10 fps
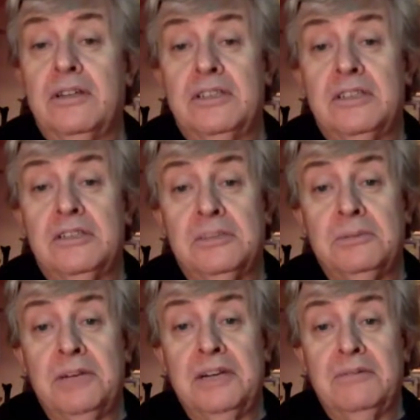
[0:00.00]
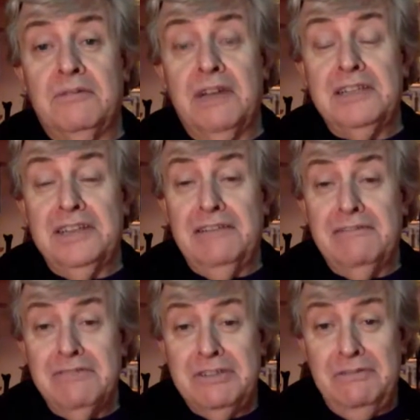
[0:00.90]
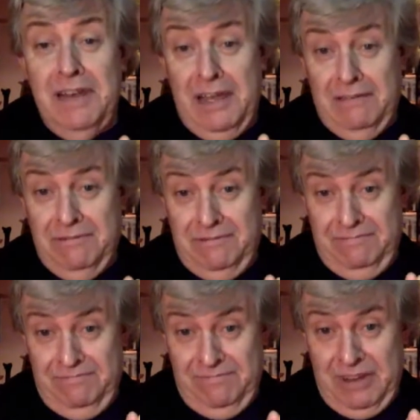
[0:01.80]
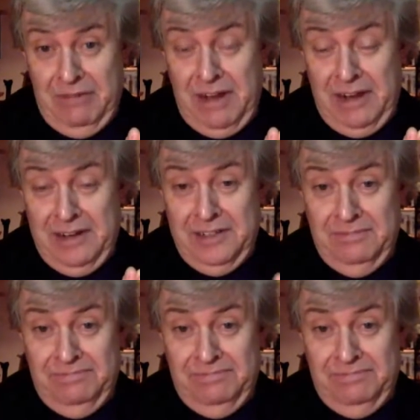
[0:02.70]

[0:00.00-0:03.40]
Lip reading: to spread greater levels of love around.